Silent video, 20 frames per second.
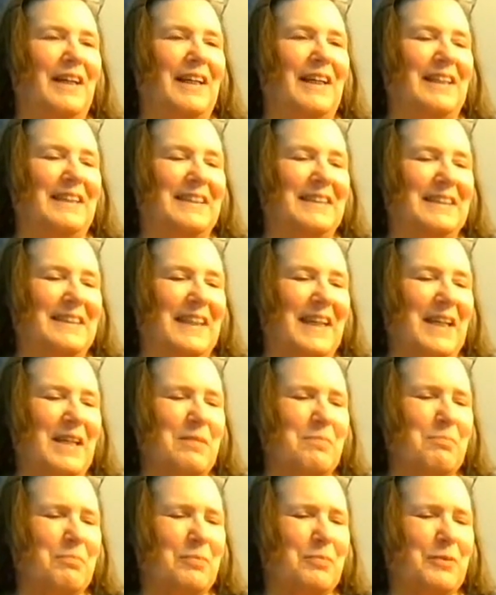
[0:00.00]

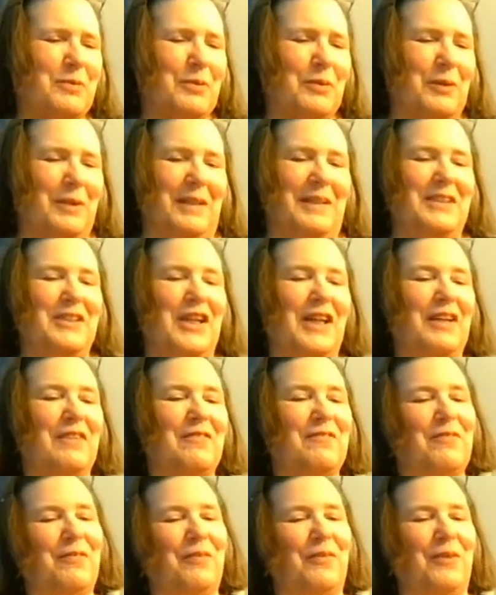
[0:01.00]
Escape to an
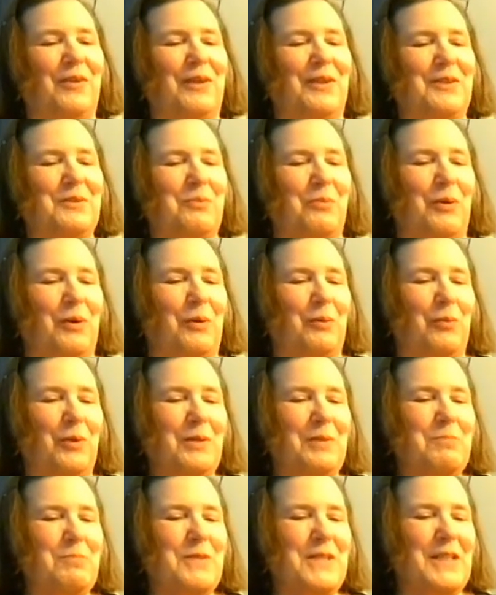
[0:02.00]
enchanted forest where
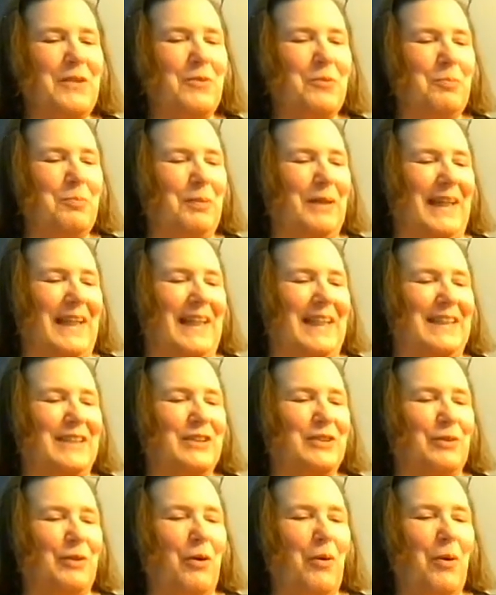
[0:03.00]
whimsical
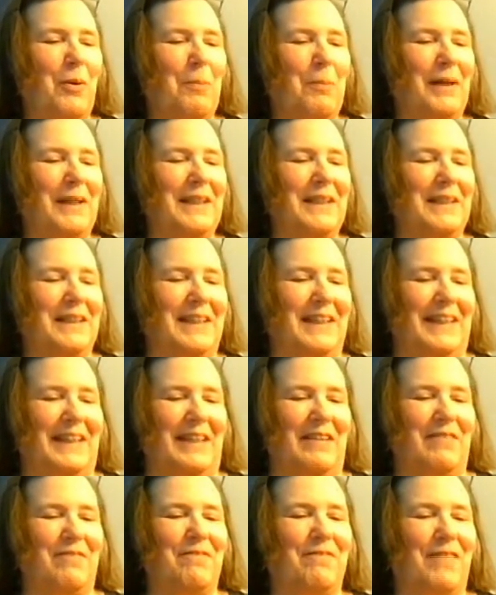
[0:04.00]
plants grow
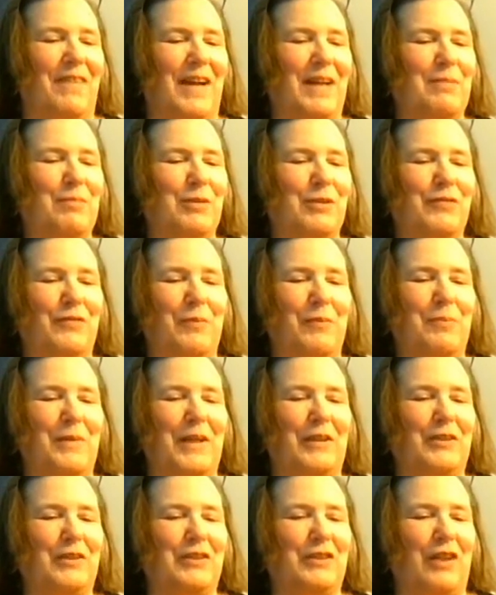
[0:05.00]
abundantly and fibers from
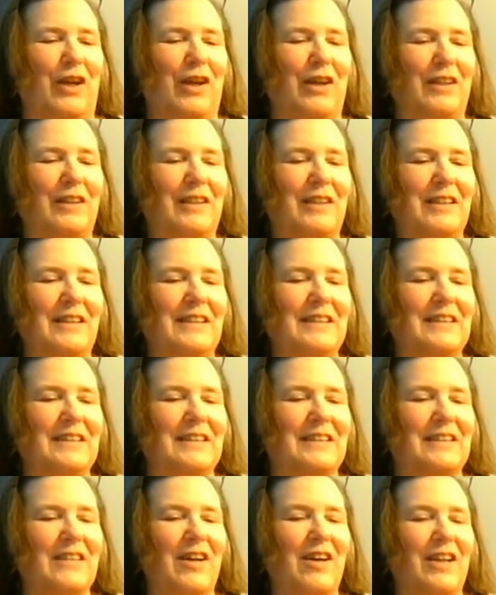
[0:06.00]
their
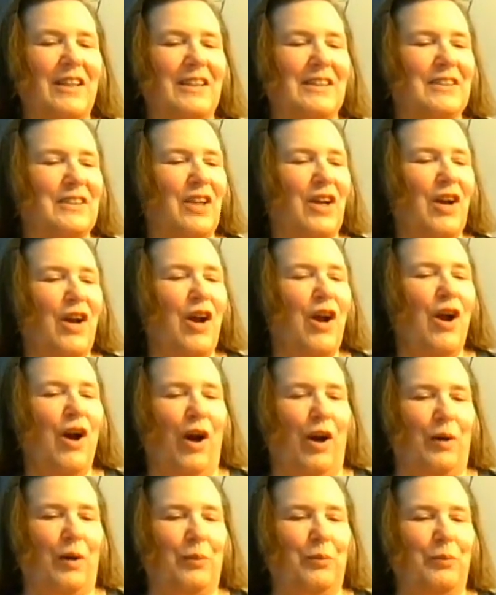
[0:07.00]
stalks
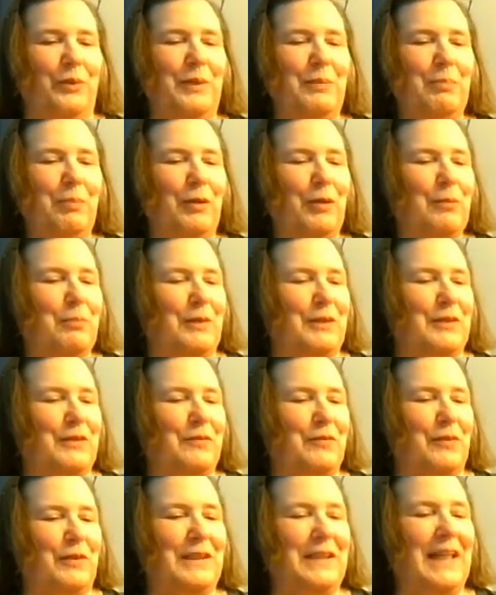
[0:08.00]
are repurposed
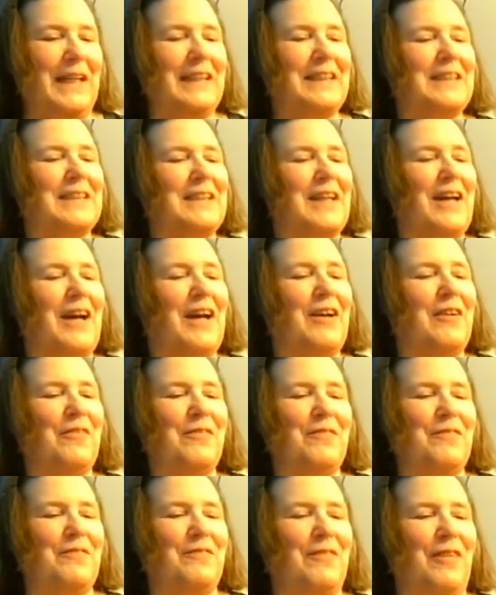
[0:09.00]
for textile
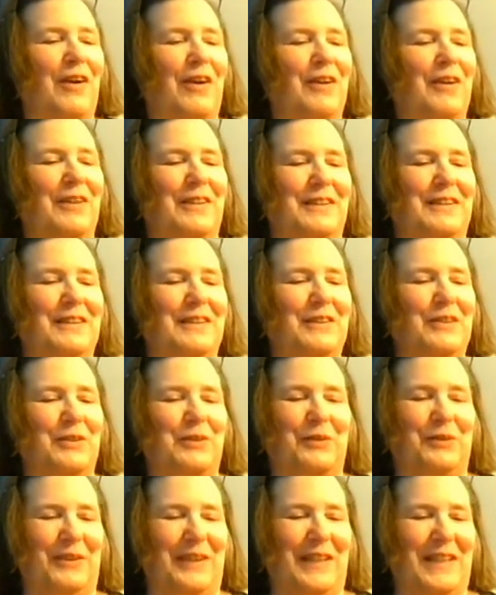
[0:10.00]
artists to
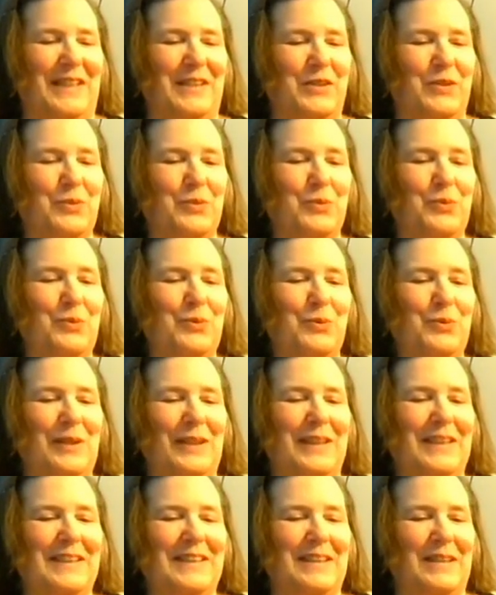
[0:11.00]
create
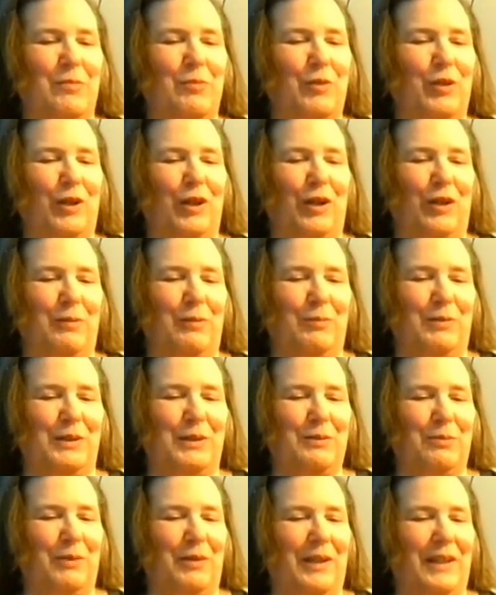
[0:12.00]
soothing summer
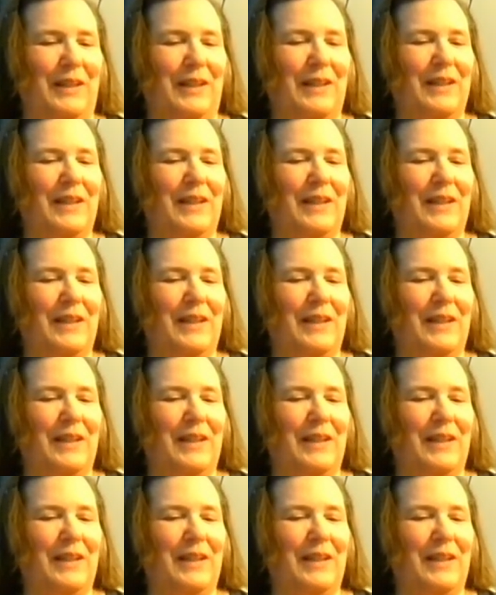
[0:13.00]
garments with.